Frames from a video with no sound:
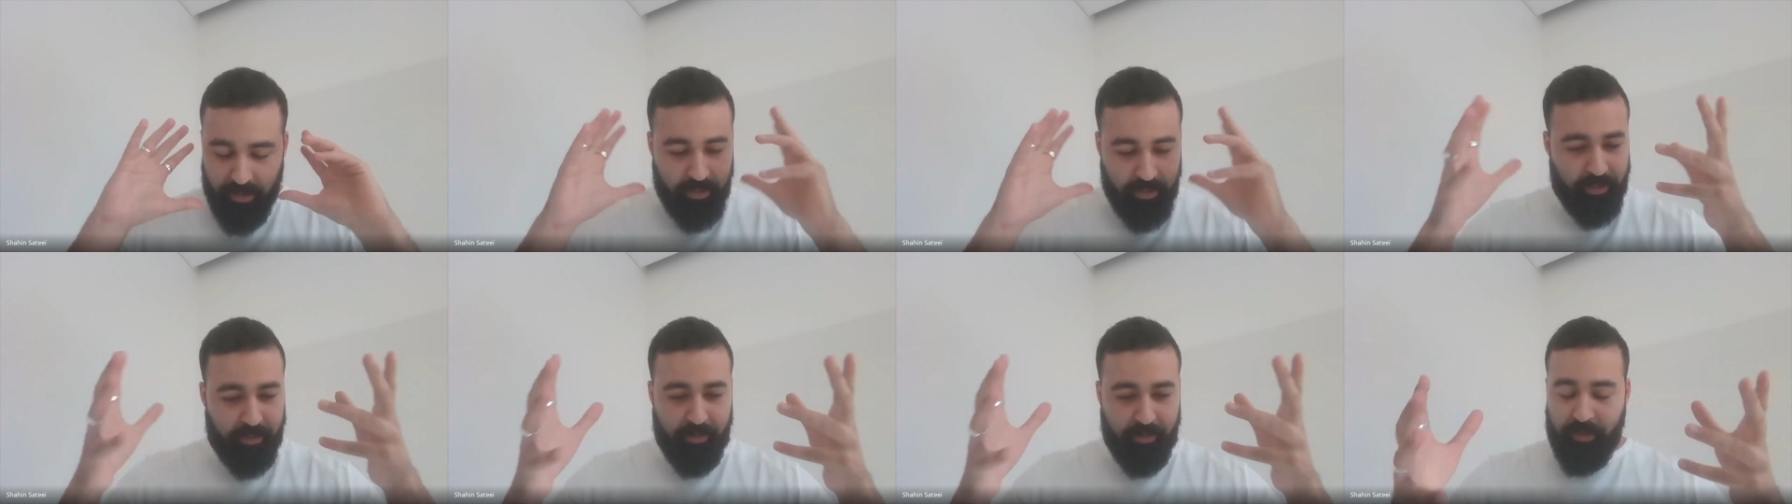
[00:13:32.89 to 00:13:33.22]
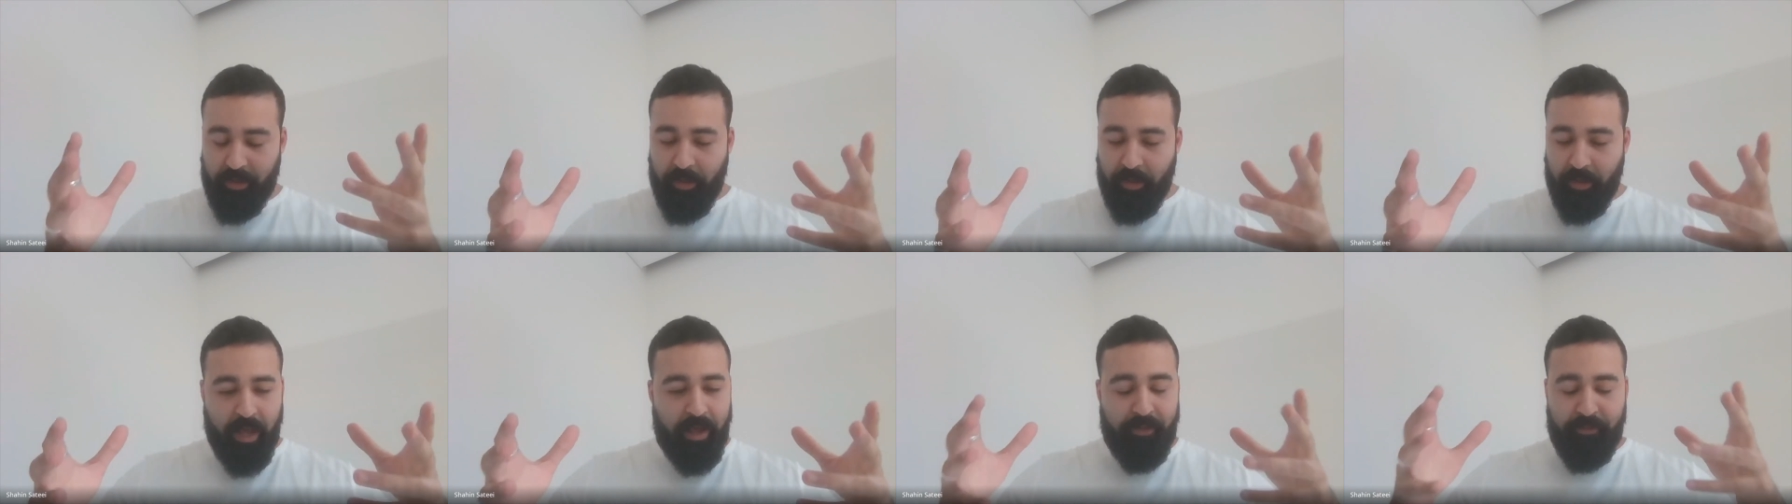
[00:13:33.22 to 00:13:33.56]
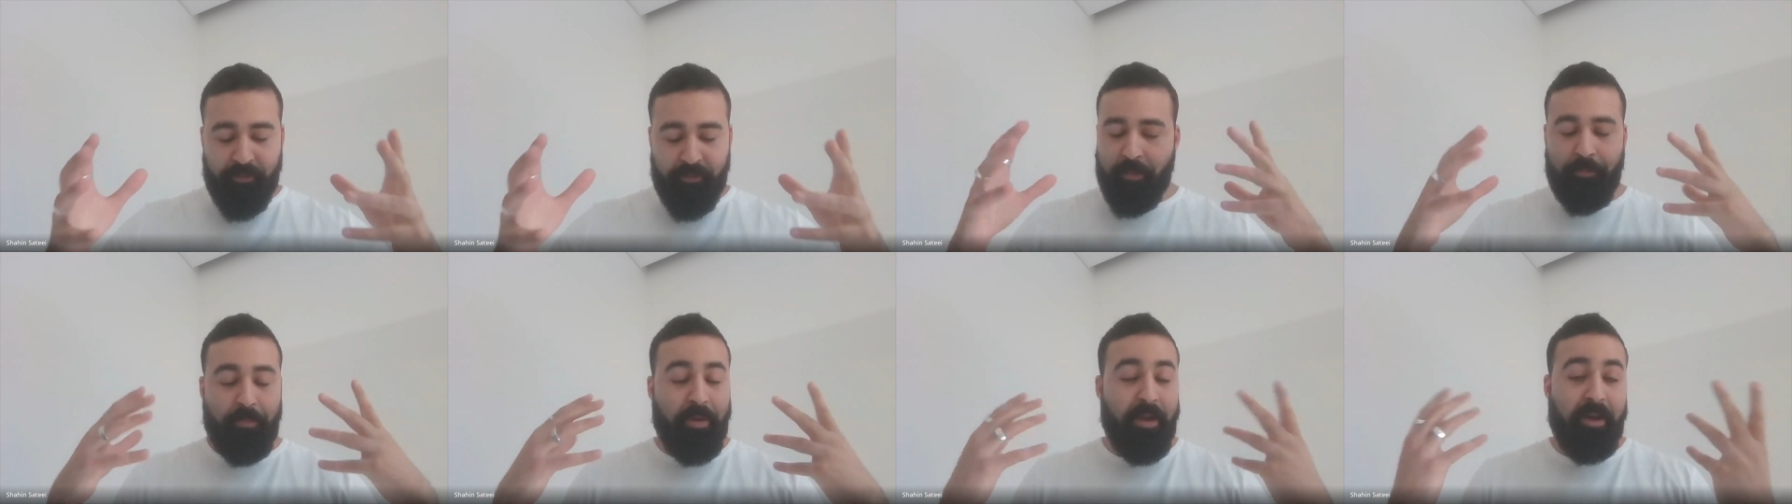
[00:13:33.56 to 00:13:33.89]
like I
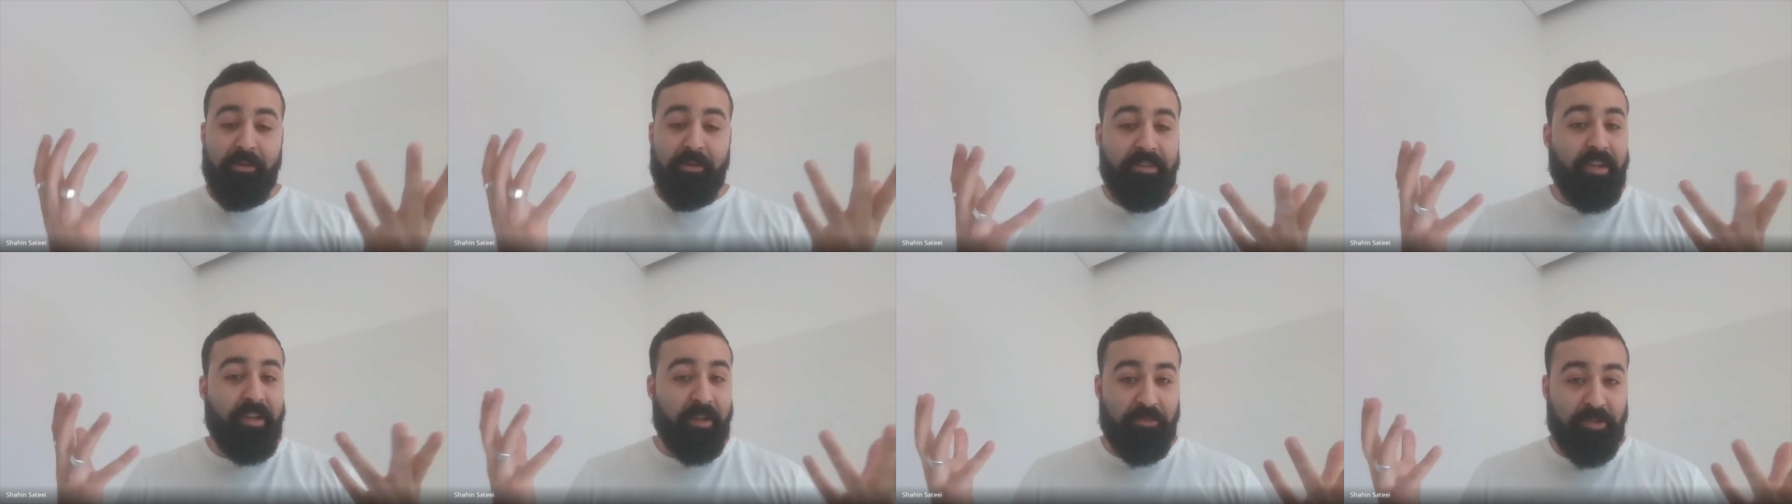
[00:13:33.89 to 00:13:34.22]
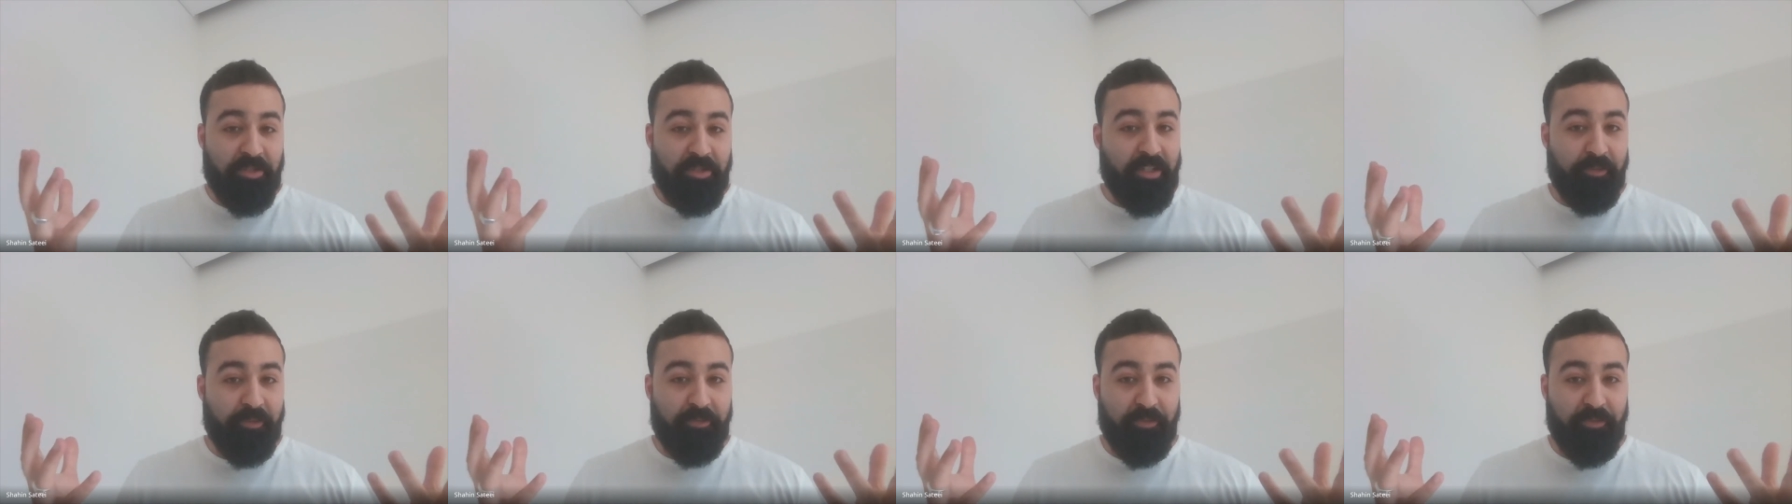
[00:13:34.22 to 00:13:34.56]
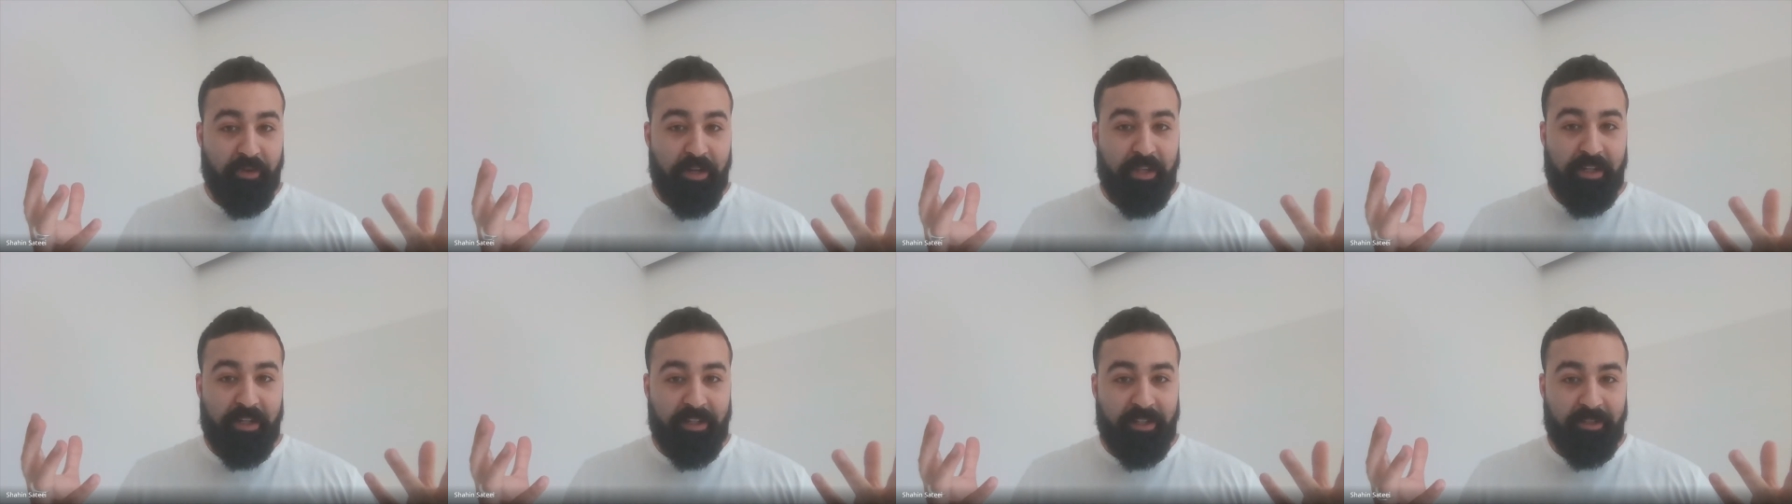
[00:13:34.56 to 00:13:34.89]
had a paradigm shift
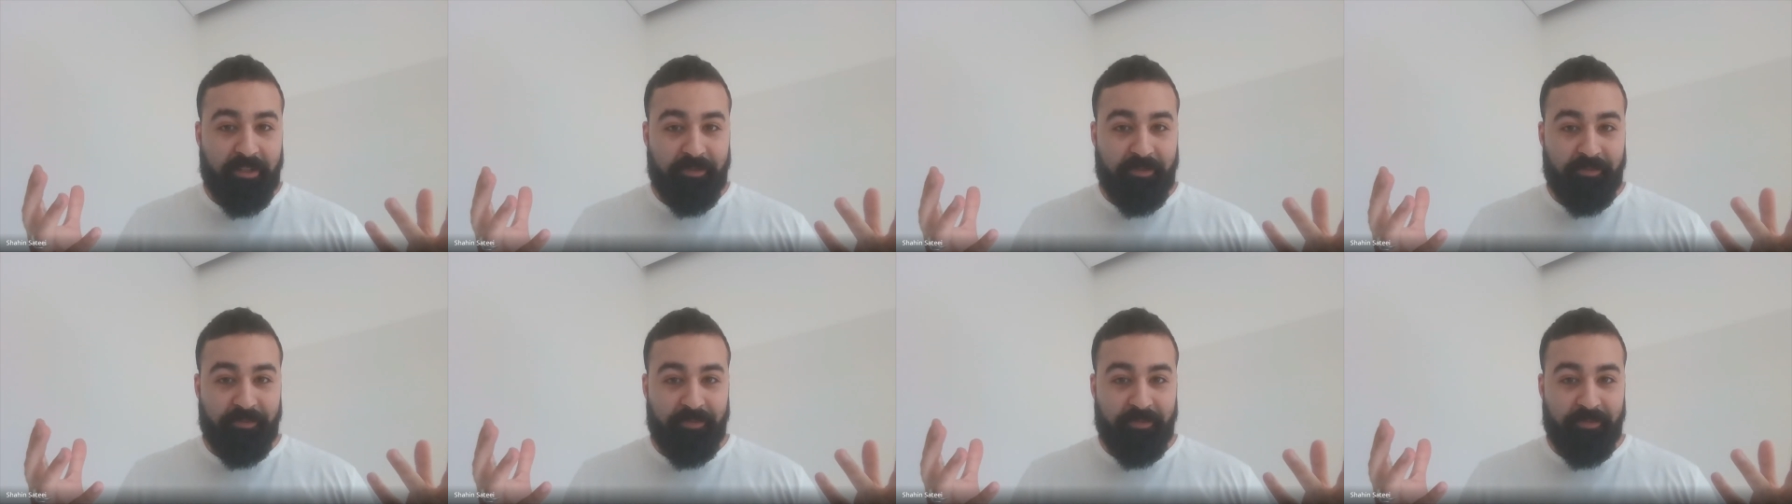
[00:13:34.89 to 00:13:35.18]
really.